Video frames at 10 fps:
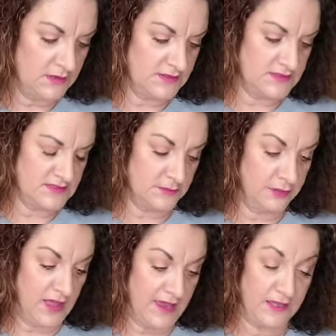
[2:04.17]
This is the
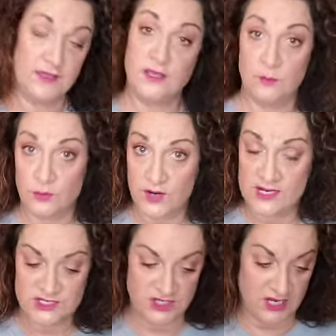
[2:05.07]
black
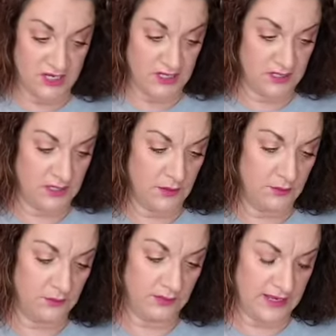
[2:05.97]
compression
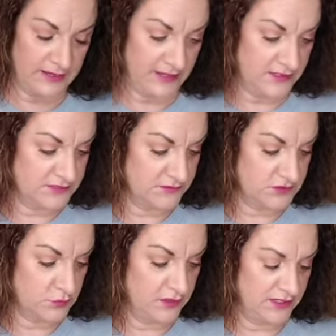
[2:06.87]
leggings for
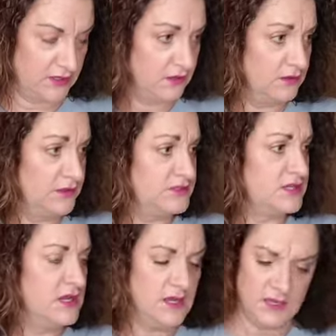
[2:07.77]

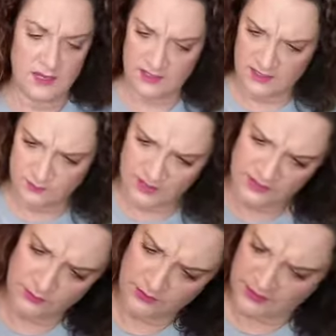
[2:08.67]
$20. Again, by
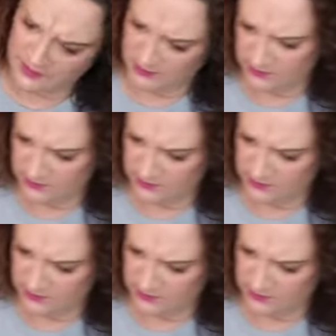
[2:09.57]
the brand